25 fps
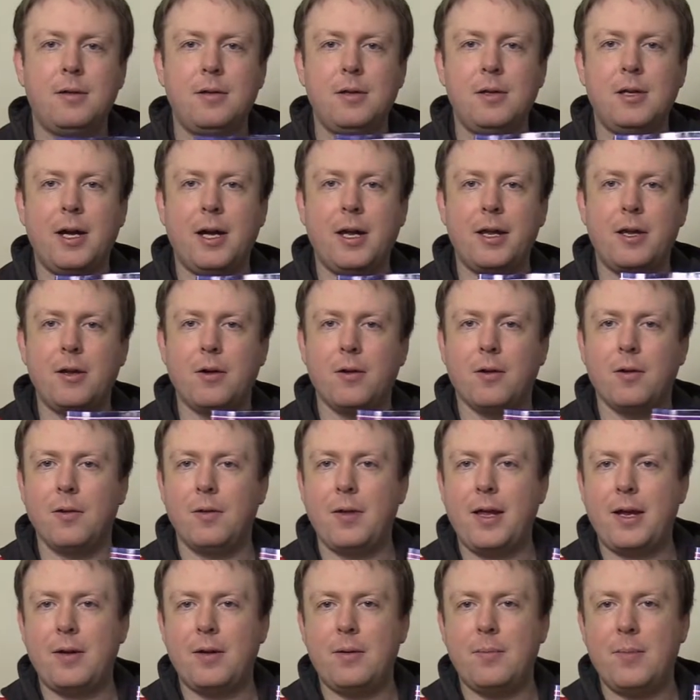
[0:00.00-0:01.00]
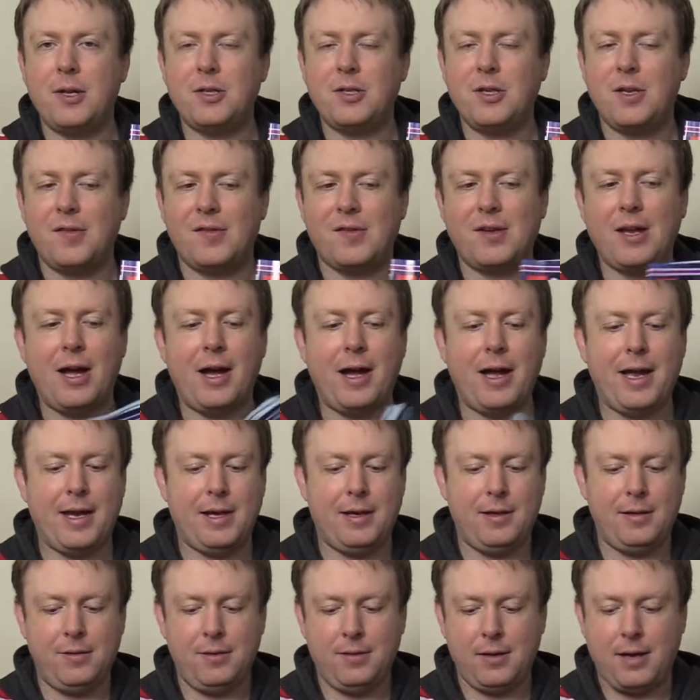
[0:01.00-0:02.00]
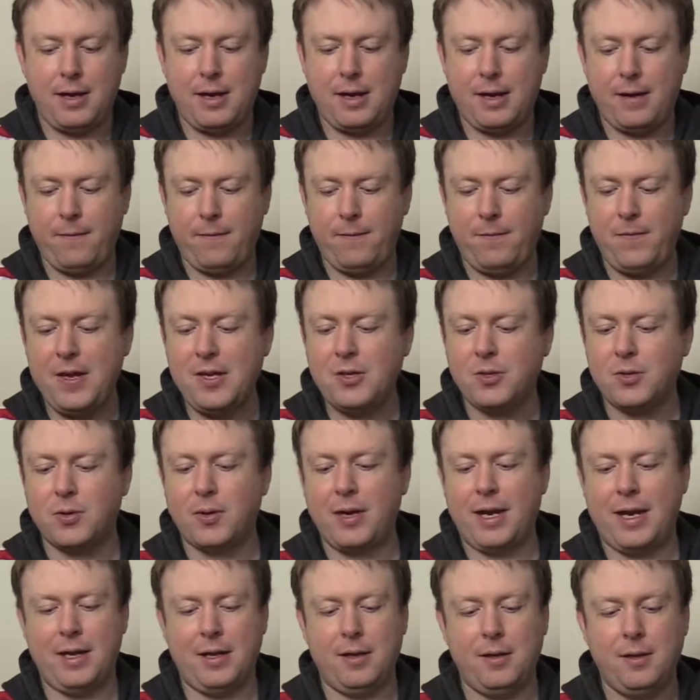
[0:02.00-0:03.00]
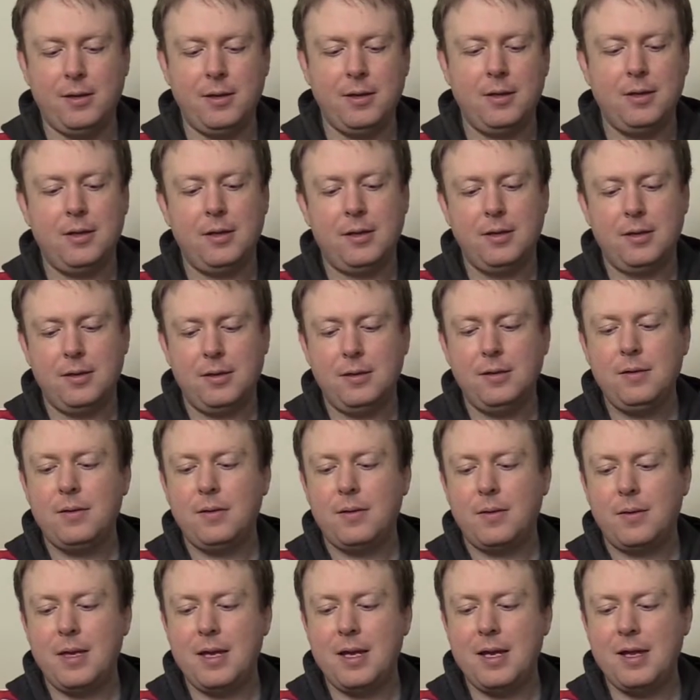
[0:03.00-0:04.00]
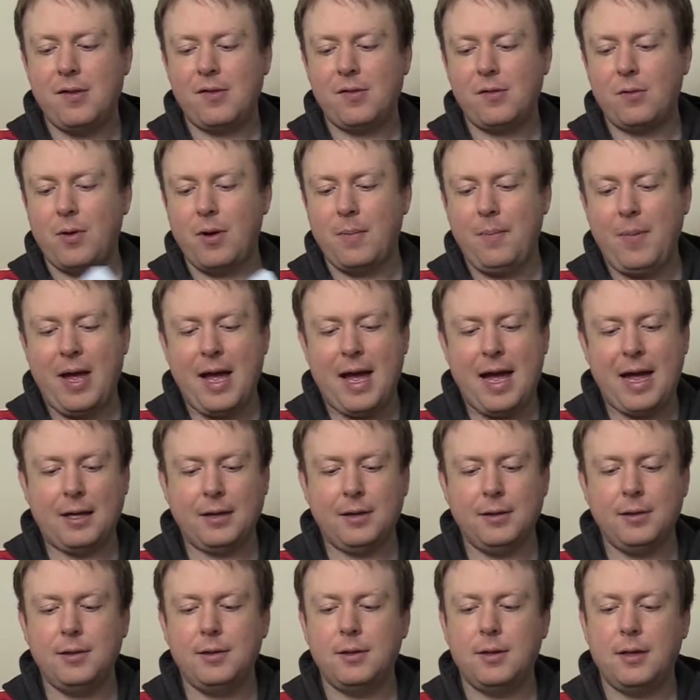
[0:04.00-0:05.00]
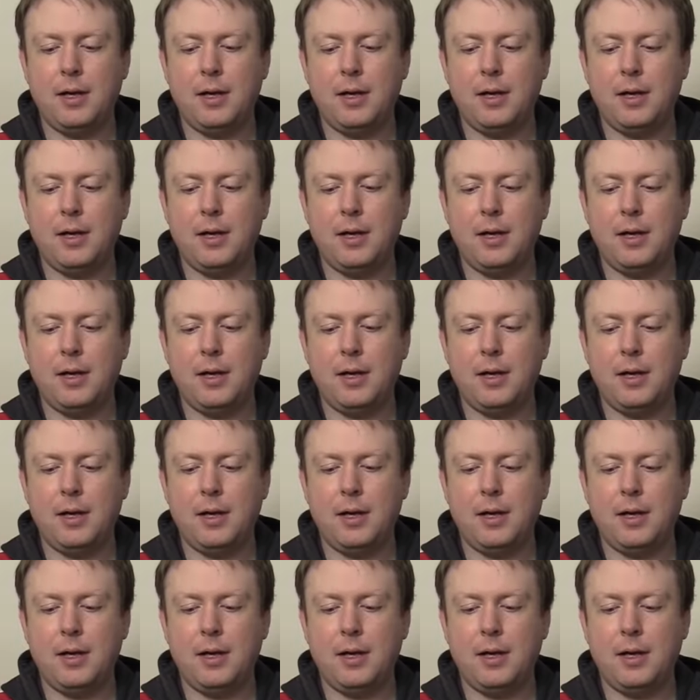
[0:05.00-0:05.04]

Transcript: You got your LEGO Dimensions guide featuring the story pack.